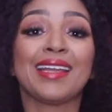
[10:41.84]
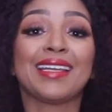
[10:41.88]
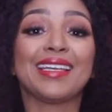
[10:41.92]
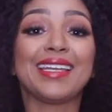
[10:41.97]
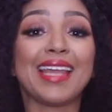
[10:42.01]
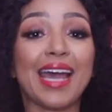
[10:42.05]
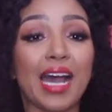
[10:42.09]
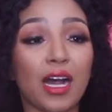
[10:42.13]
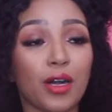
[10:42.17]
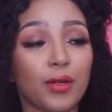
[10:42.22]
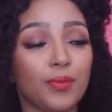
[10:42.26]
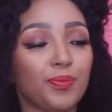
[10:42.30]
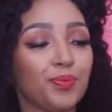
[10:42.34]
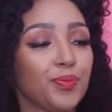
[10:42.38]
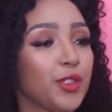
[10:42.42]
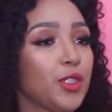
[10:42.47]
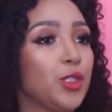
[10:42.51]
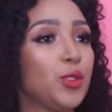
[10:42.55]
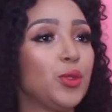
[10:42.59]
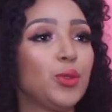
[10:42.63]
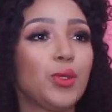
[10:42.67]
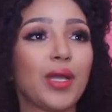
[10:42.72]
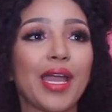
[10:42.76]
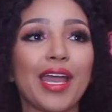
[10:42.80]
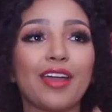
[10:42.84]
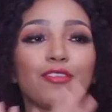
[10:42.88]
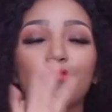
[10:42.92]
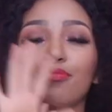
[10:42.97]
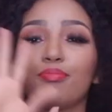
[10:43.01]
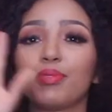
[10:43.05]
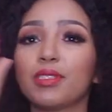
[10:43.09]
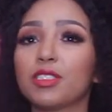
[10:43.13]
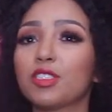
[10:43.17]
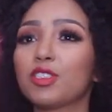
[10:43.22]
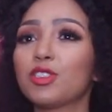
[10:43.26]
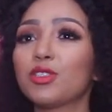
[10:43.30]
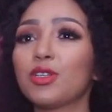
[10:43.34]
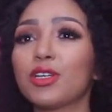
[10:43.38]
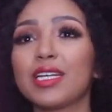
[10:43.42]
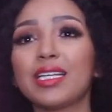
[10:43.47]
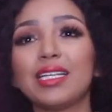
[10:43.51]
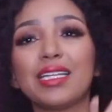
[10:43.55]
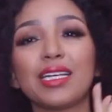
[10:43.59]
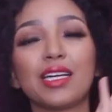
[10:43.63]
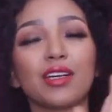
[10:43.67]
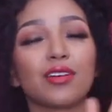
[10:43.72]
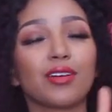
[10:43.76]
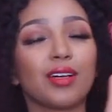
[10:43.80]
Now, you have been
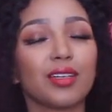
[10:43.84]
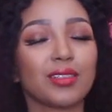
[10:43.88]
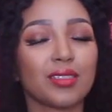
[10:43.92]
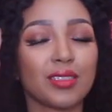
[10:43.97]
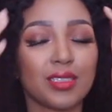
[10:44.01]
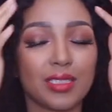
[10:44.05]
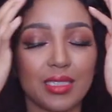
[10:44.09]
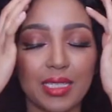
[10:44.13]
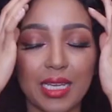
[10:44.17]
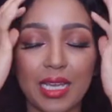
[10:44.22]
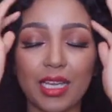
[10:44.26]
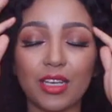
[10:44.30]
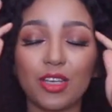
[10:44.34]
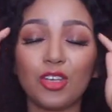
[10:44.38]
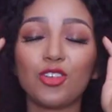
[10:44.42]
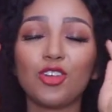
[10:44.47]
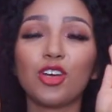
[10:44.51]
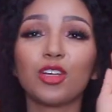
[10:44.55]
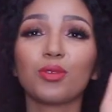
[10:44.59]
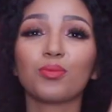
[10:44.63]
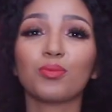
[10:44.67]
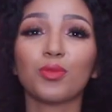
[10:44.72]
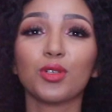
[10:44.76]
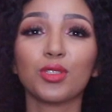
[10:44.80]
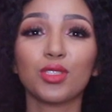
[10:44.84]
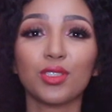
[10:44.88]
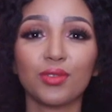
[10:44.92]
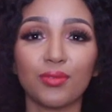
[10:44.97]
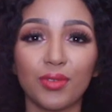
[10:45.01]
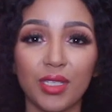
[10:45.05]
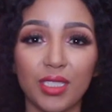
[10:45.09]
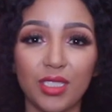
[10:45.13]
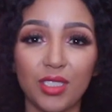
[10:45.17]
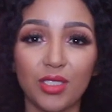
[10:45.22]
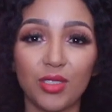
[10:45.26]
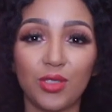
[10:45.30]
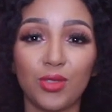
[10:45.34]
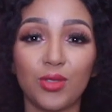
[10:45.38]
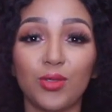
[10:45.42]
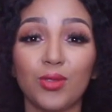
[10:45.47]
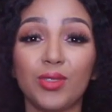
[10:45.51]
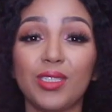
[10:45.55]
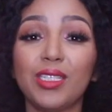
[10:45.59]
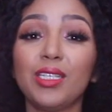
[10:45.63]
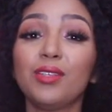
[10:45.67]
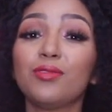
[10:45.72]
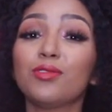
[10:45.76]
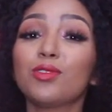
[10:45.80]
circling around this thing and you're not motivated to
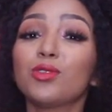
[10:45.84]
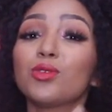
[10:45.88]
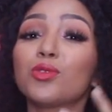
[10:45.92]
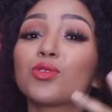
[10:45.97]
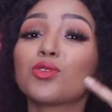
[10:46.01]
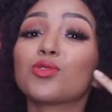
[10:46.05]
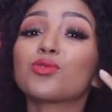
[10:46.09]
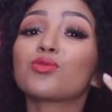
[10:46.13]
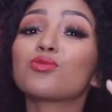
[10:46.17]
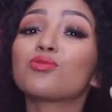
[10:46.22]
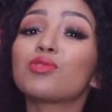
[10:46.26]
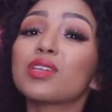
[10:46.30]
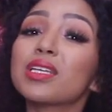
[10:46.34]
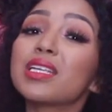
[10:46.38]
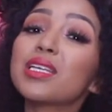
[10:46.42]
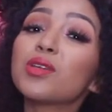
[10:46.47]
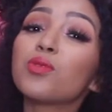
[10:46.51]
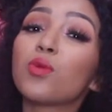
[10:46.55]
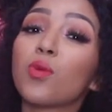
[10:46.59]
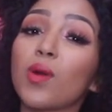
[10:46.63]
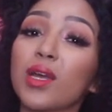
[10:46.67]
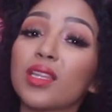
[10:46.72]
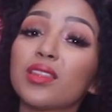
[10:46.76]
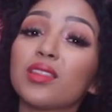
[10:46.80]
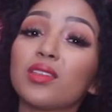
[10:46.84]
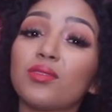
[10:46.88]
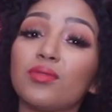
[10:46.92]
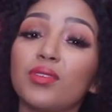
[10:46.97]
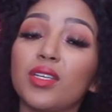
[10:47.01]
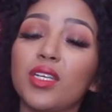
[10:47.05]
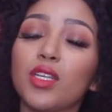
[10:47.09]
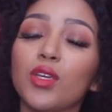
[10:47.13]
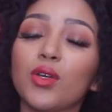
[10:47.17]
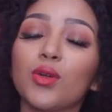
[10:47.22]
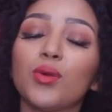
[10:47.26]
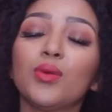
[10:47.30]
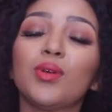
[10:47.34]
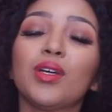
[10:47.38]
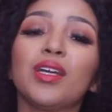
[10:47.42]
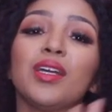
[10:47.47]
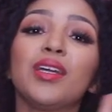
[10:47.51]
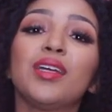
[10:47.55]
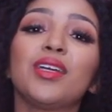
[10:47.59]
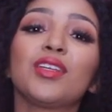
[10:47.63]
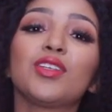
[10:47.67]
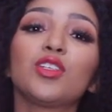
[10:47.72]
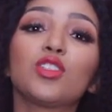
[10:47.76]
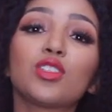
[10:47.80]
do it even though you really want the video
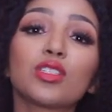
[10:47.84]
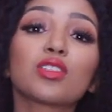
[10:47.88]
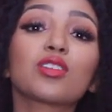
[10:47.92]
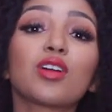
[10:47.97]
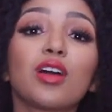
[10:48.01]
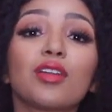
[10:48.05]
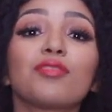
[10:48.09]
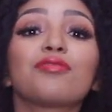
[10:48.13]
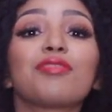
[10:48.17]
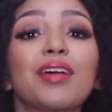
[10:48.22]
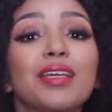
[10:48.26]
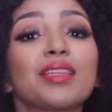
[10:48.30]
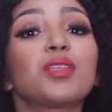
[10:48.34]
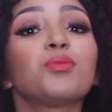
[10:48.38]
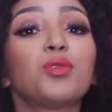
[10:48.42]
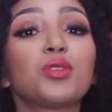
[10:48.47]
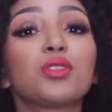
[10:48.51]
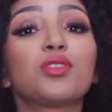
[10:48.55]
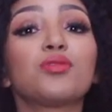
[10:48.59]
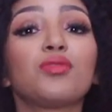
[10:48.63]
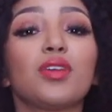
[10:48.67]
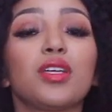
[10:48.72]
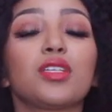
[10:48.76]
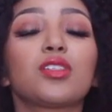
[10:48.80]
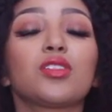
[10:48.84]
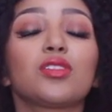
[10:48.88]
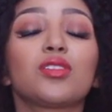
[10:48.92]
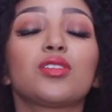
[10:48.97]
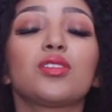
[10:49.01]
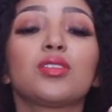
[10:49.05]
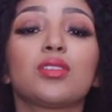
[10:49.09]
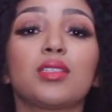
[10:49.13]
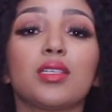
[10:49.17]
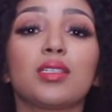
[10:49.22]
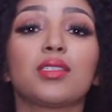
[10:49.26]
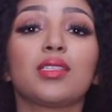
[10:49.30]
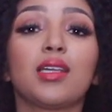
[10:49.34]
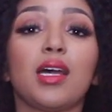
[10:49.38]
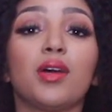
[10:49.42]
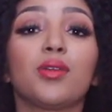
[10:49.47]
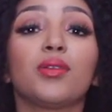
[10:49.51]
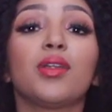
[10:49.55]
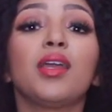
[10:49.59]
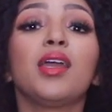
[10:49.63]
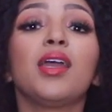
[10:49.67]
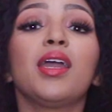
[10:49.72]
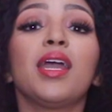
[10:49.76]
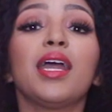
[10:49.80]
you just can't find the motivation to sit
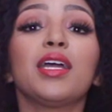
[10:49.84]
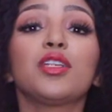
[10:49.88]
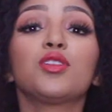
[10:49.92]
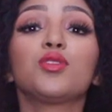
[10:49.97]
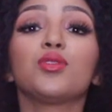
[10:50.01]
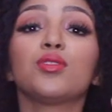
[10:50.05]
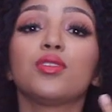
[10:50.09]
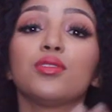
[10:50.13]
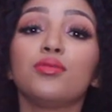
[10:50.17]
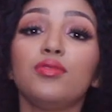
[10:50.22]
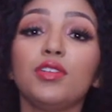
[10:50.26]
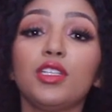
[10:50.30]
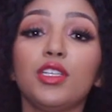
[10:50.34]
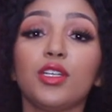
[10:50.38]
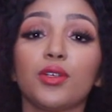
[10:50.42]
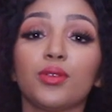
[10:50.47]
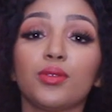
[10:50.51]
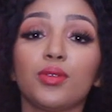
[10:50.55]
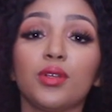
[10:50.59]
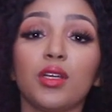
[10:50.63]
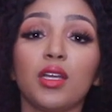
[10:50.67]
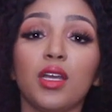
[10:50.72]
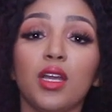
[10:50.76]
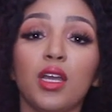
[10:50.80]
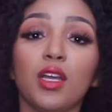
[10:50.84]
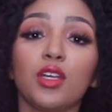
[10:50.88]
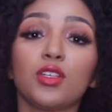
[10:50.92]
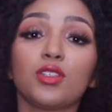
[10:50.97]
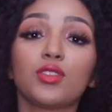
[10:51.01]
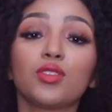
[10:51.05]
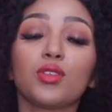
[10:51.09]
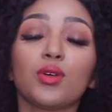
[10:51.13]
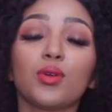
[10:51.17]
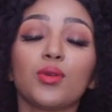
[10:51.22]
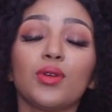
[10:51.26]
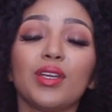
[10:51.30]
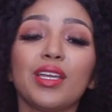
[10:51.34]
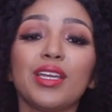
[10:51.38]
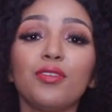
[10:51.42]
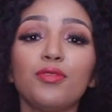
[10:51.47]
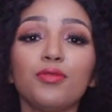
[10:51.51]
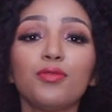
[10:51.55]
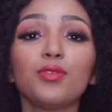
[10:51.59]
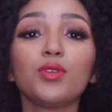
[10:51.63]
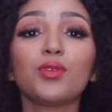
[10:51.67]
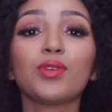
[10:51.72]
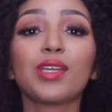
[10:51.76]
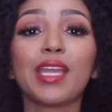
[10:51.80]
down and do the video so
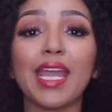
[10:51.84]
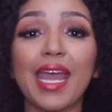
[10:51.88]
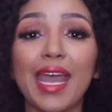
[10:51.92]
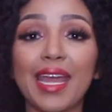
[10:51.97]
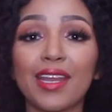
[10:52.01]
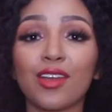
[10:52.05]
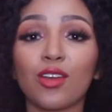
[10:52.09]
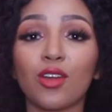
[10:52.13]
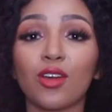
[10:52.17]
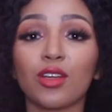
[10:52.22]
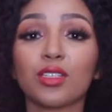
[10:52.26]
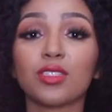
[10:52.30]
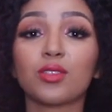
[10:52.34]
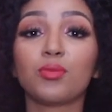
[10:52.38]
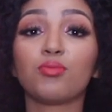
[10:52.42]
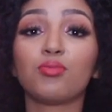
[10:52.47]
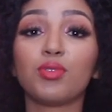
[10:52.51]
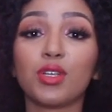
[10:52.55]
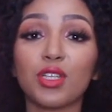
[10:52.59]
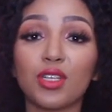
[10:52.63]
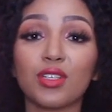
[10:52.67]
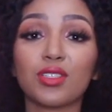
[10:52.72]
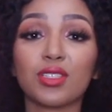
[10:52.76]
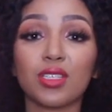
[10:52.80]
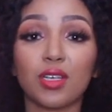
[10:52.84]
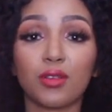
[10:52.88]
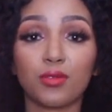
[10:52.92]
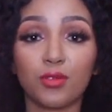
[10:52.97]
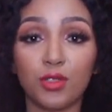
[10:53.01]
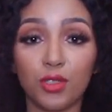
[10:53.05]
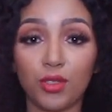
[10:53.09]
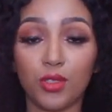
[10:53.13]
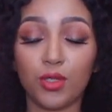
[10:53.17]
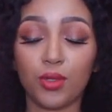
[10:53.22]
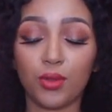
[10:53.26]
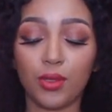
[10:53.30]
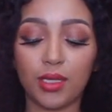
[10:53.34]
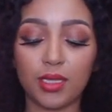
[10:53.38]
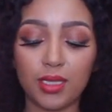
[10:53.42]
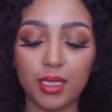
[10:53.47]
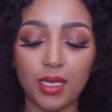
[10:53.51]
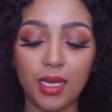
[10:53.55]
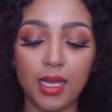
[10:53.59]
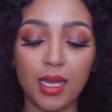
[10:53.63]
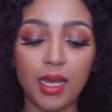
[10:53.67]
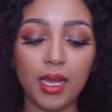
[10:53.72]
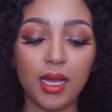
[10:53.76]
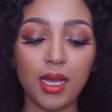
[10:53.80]
if you cannot bring yourself to do it